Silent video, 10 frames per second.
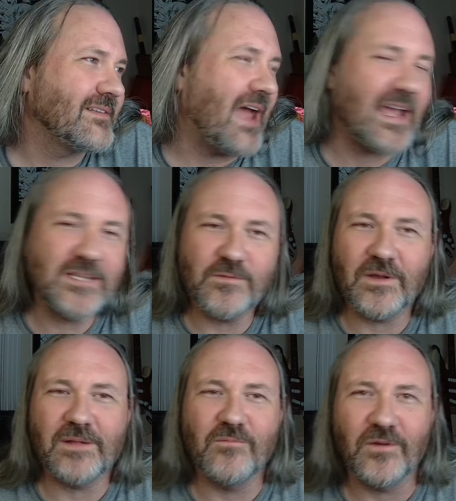I guess we'll
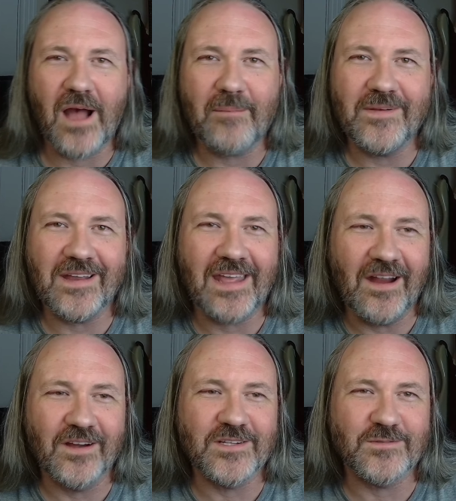cop into
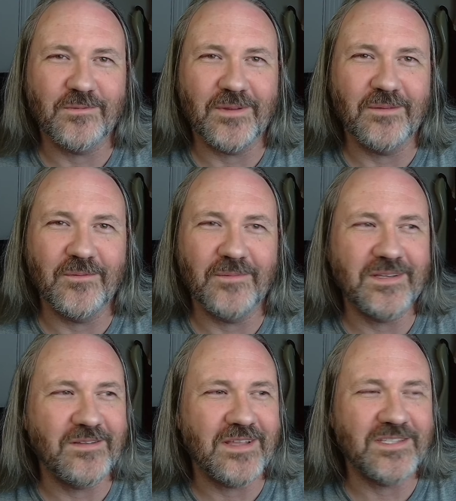characters when we
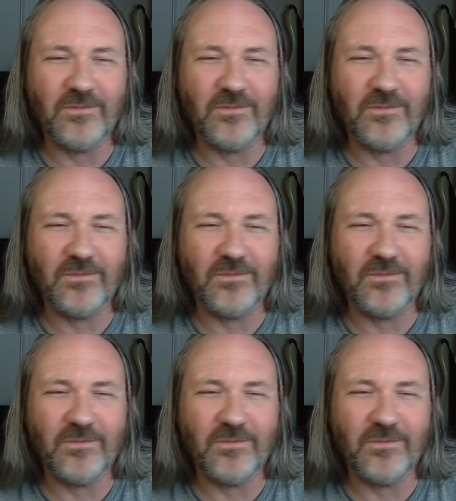do this.